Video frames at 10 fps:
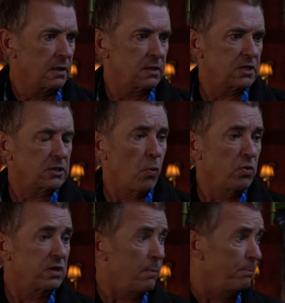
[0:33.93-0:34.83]
because I don't
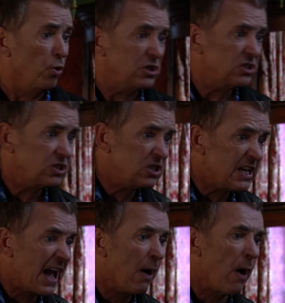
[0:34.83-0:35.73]
want the boys to
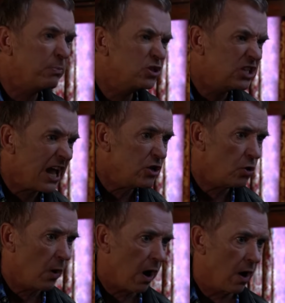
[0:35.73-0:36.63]
see how upset
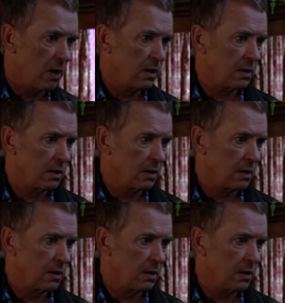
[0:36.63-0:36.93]
you are.